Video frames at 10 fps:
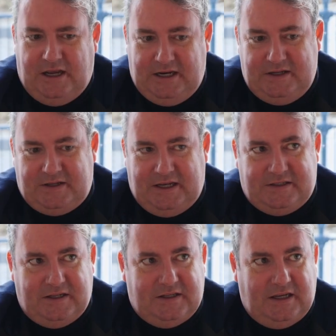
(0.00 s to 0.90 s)

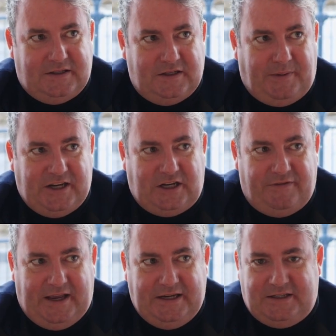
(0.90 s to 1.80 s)
it's a special
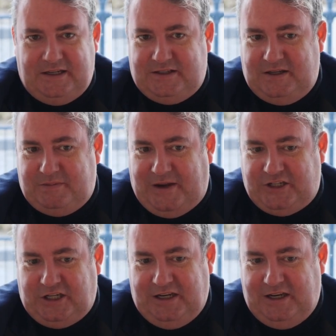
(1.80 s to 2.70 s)
event. It's a
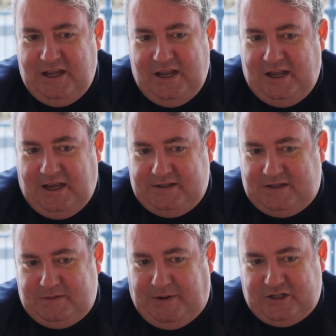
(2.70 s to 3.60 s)
special
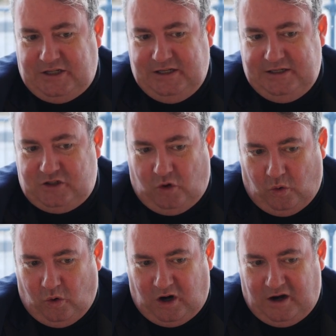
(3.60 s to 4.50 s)

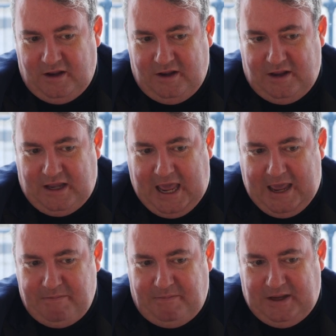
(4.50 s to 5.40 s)
tour.
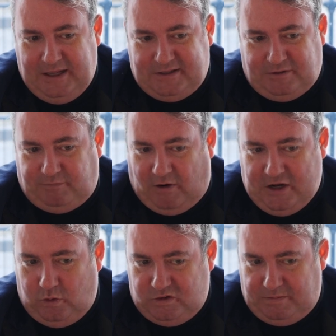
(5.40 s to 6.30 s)
It's very
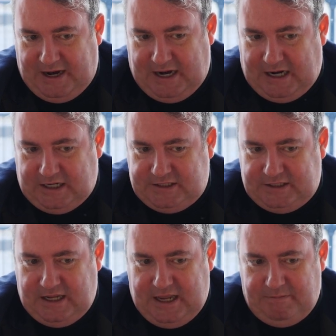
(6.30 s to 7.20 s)
close to my heart,
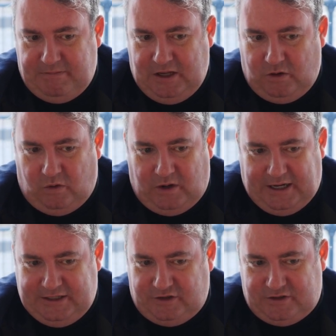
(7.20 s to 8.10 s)
and
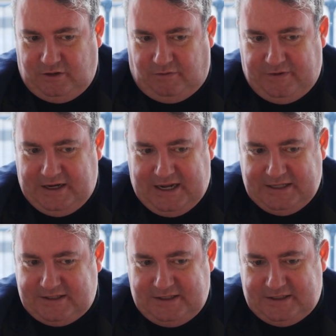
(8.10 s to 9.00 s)
I just love
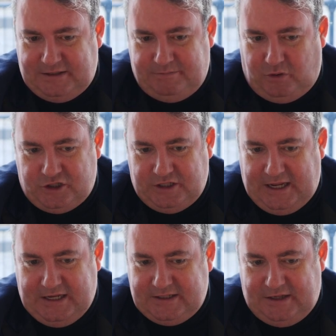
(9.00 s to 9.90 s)
enhancing it and pushing
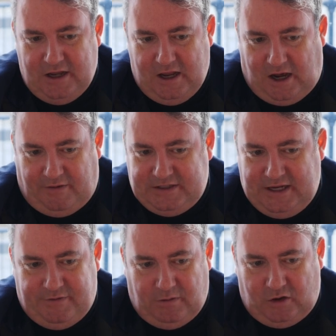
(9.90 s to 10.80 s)
things. And
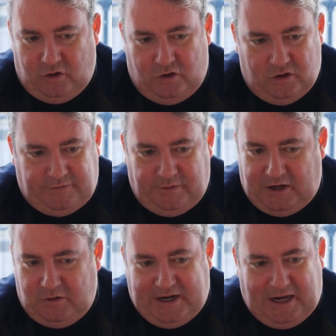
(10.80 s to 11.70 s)
obviously, if you want to go to Hooked, if you
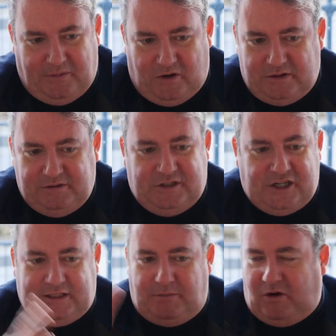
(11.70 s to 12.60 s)
want to go to Eala Bhan,
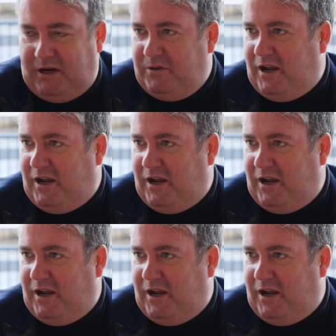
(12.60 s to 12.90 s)
check them all out